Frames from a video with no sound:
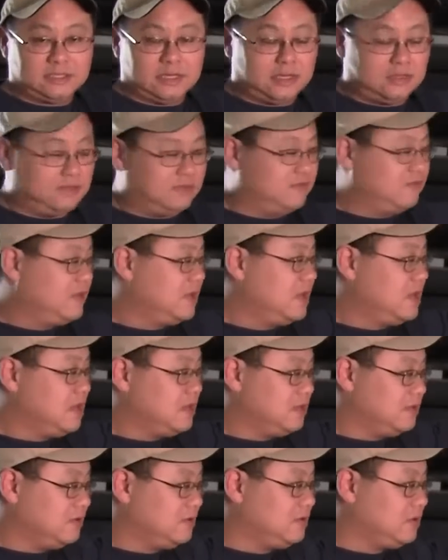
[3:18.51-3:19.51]

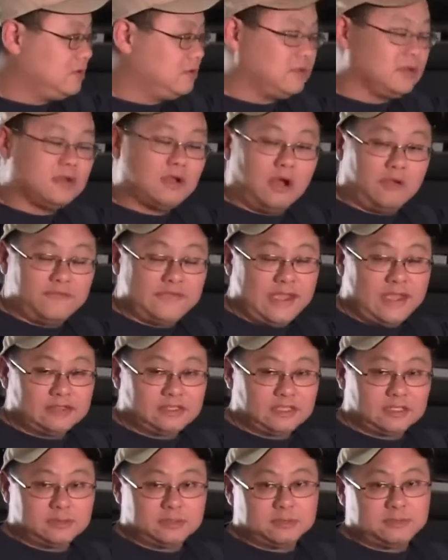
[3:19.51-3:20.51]
The Gulftown
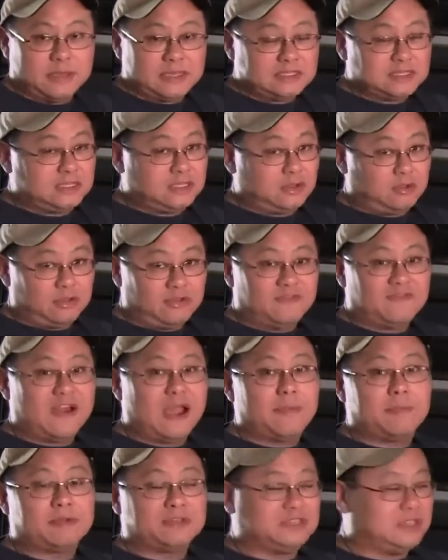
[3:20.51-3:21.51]
system is basically only
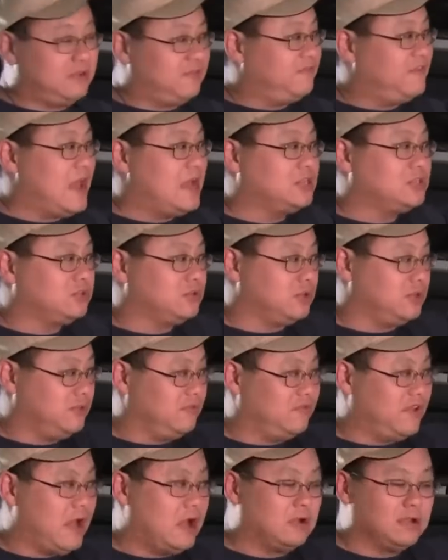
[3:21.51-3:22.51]
5% faster in
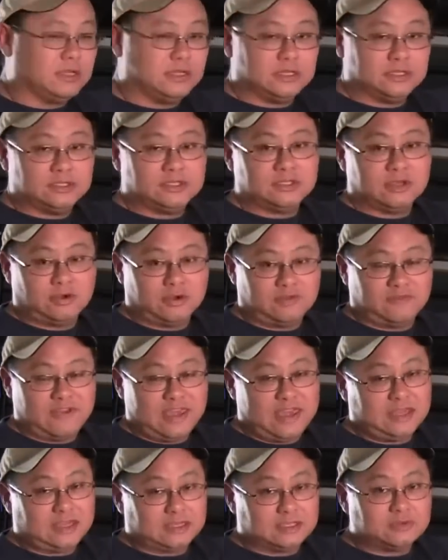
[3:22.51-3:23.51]
the Falcon in Sony
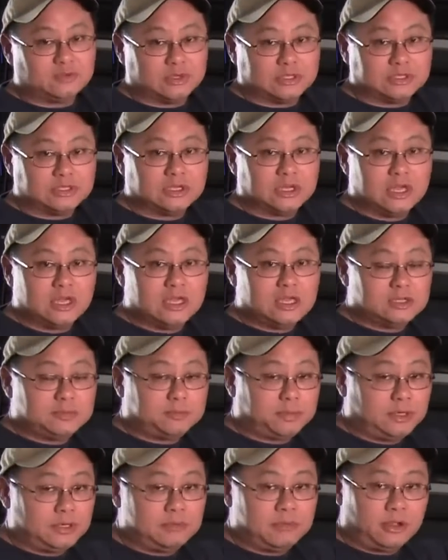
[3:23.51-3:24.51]
Vegas, which is
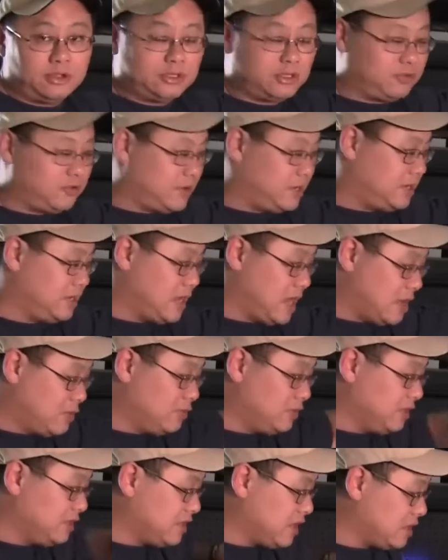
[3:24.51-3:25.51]
pretty multi-threaded. I
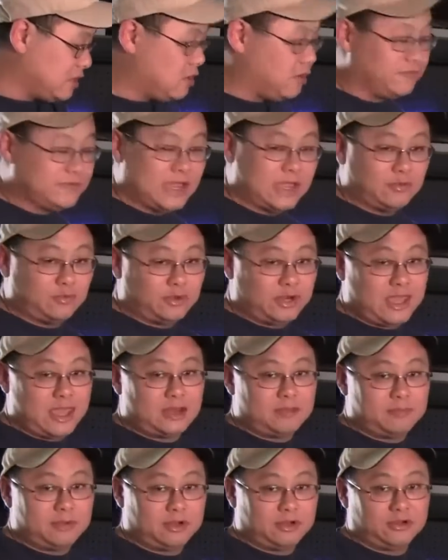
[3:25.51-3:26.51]
really thought Gulftown would
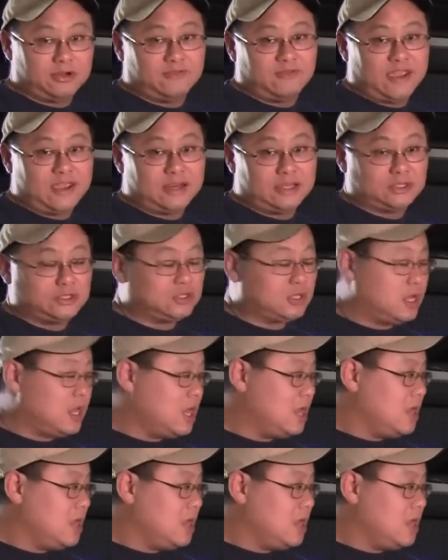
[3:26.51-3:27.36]
have had a bigger advantage.